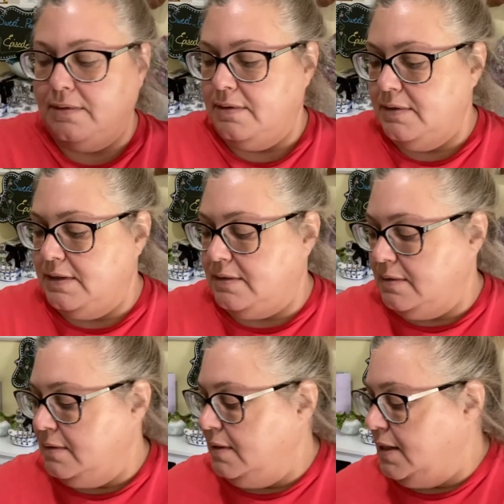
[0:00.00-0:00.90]
It's
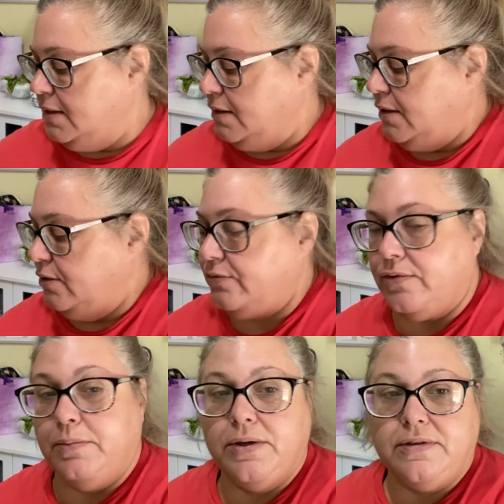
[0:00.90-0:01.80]
getting close
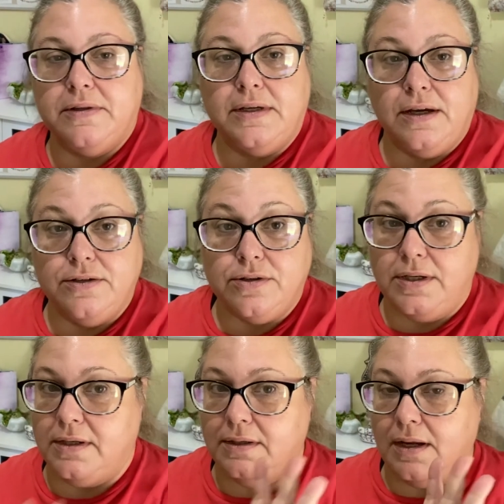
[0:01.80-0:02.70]
for most of the
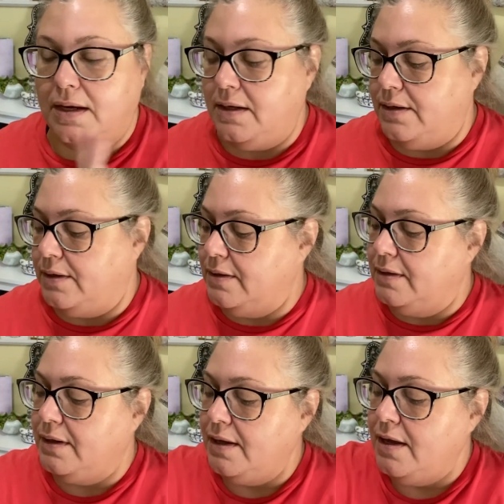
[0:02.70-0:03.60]
country, not here,
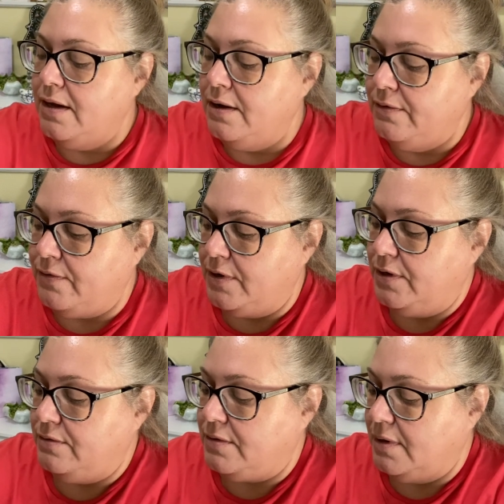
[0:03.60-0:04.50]
for
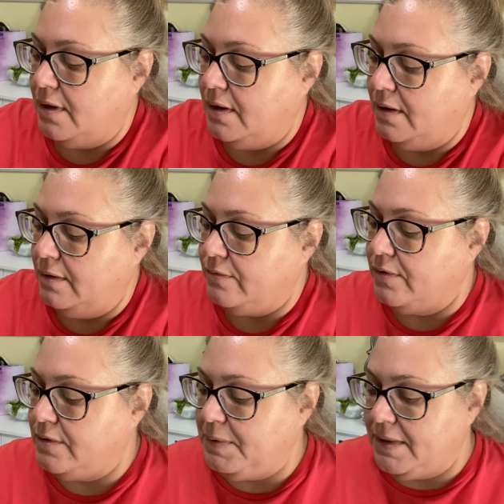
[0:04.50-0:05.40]
you to for
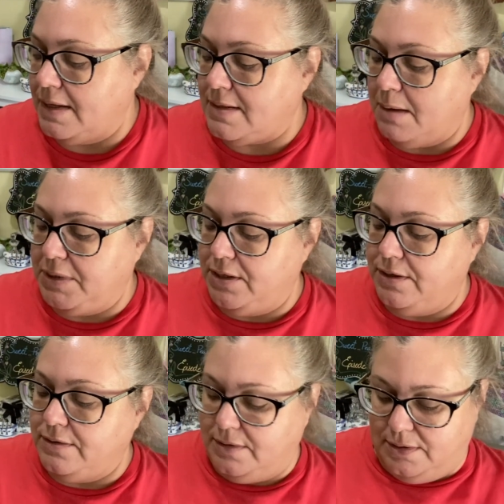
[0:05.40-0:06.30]
it to be that time of
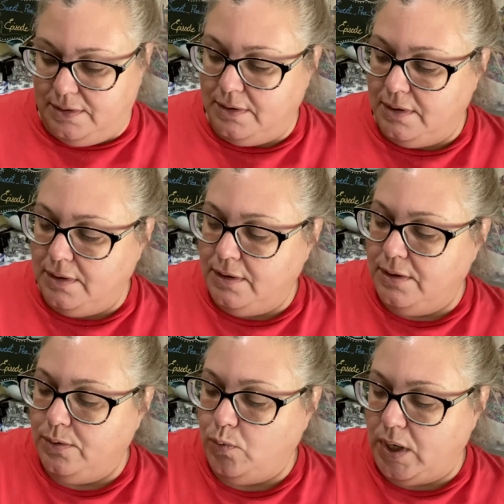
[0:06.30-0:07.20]
year to
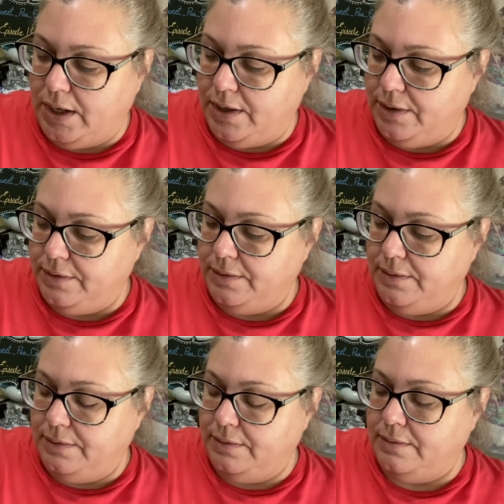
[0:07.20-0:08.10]
wear
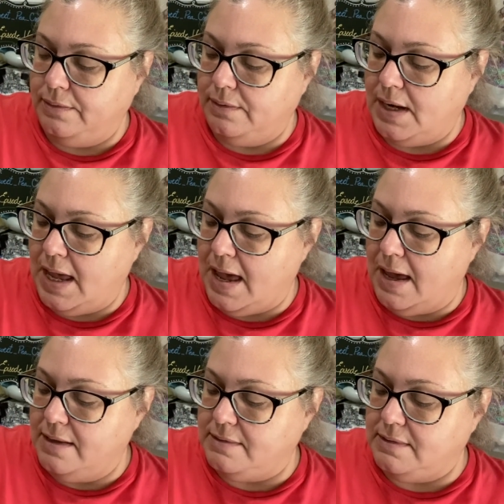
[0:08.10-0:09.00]

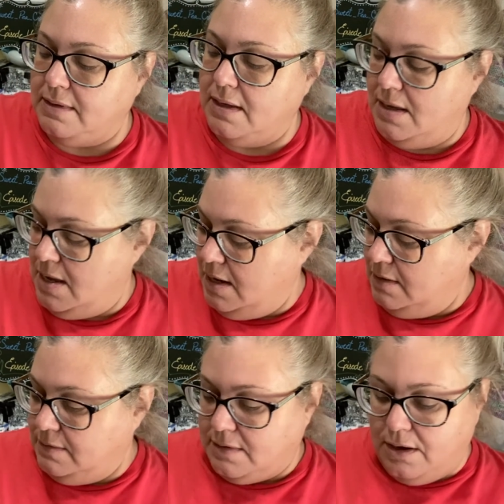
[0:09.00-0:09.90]
hats.
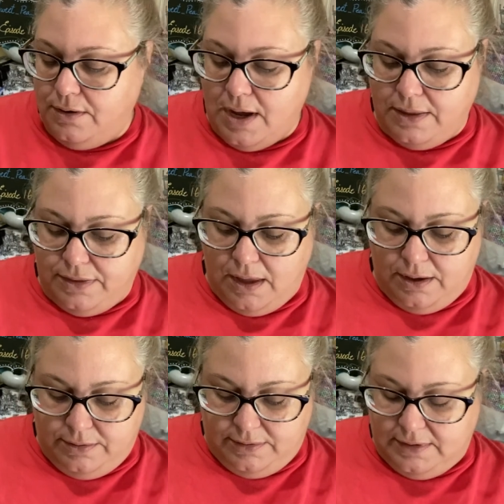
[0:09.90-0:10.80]
And so I
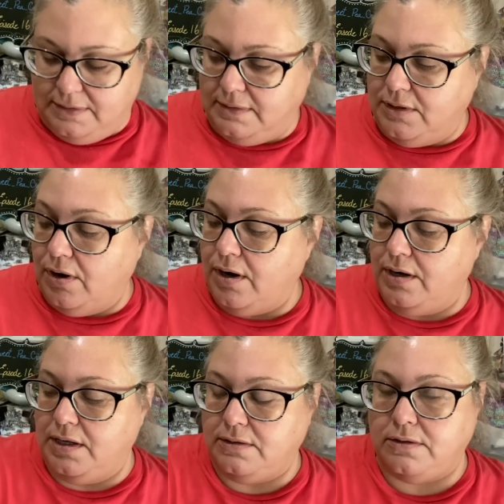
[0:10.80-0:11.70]
thought this
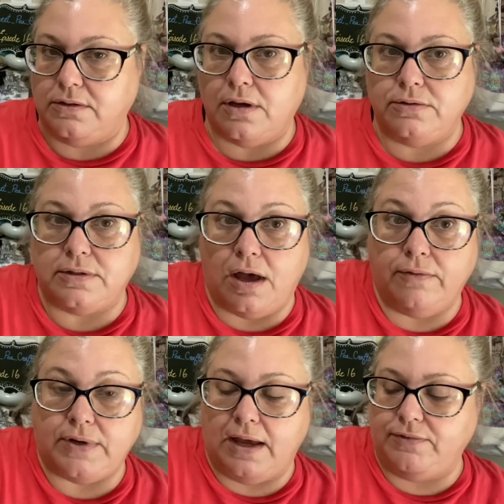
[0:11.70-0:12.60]
yarn is so
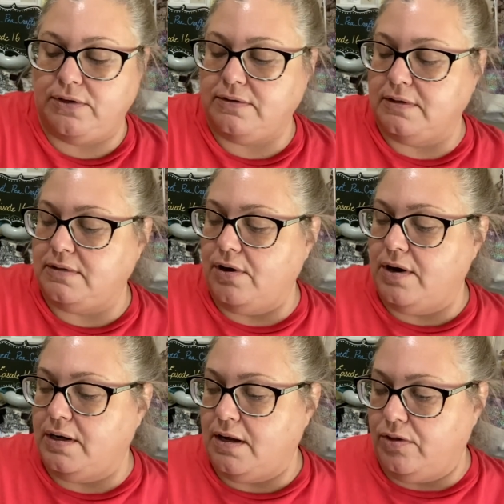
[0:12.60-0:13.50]
soft. I've used this
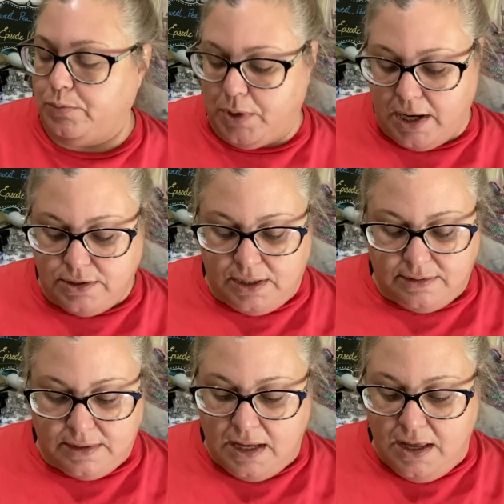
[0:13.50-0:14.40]
yarn in other
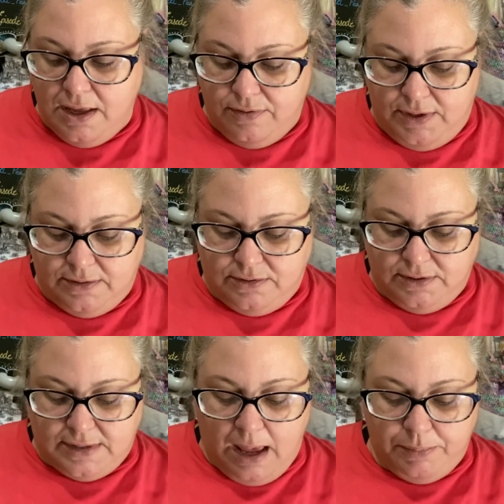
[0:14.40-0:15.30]
projects. These
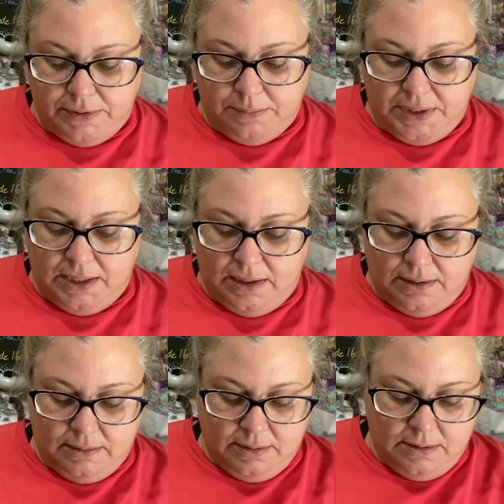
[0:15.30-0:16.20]
just happen to
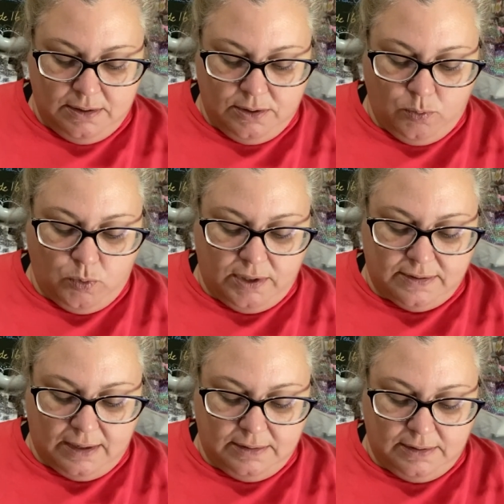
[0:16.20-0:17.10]
be ones
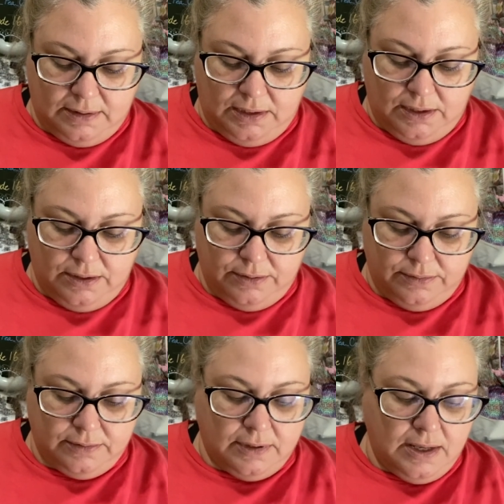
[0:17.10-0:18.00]
I didn't
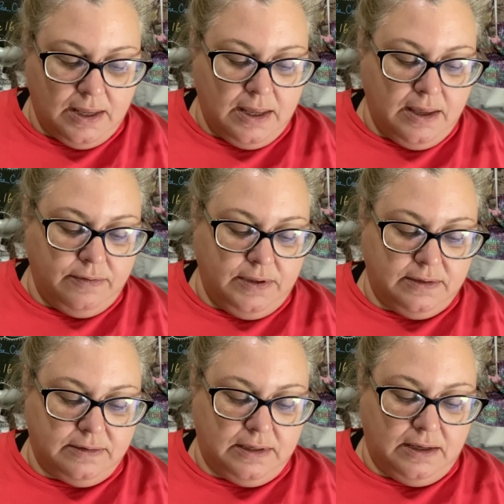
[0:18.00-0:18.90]
use.
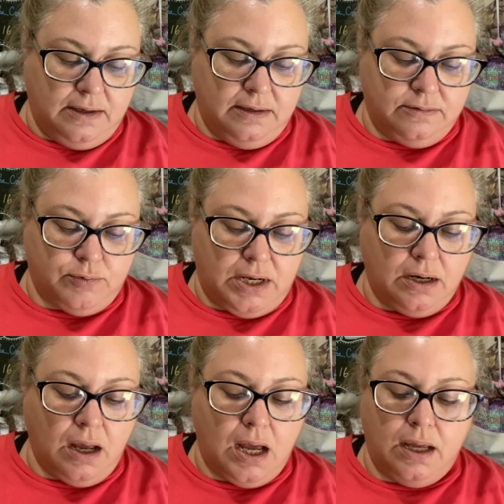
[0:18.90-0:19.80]
This is Red
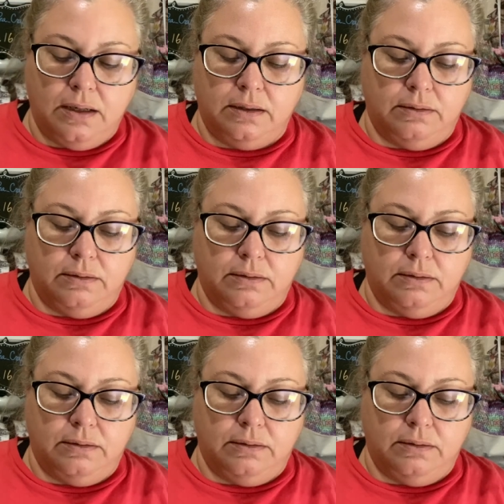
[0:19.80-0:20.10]
Heart